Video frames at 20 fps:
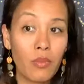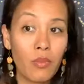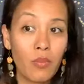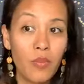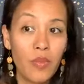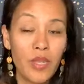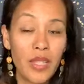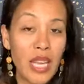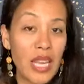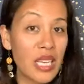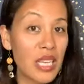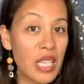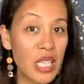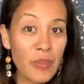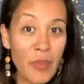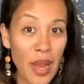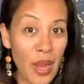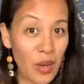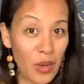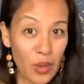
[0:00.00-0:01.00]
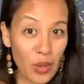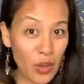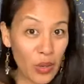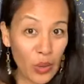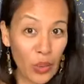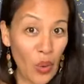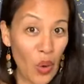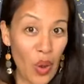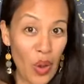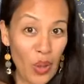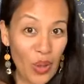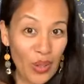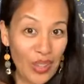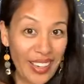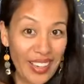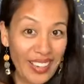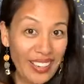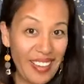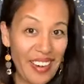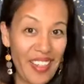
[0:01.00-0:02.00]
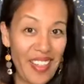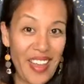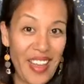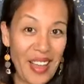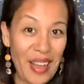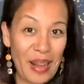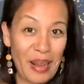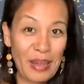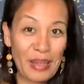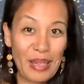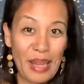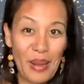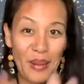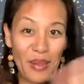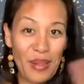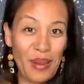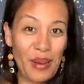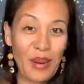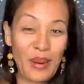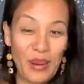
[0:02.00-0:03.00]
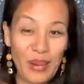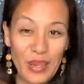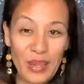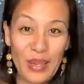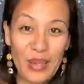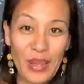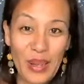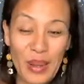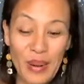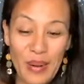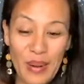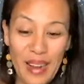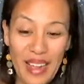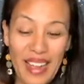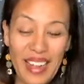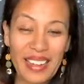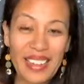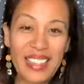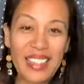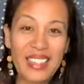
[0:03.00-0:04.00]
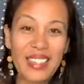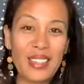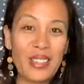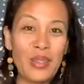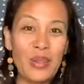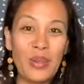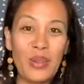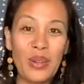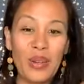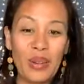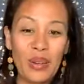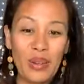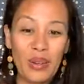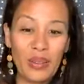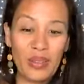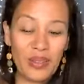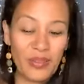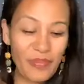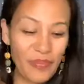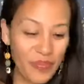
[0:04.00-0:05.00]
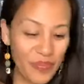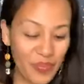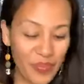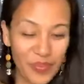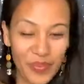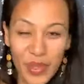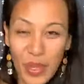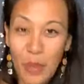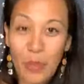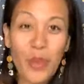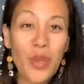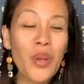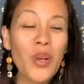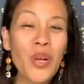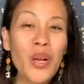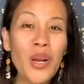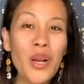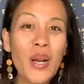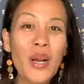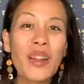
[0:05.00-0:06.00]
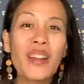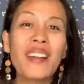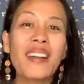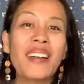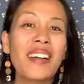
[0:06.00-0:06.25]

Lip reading: send spider crawling things out there into the internet to your computer.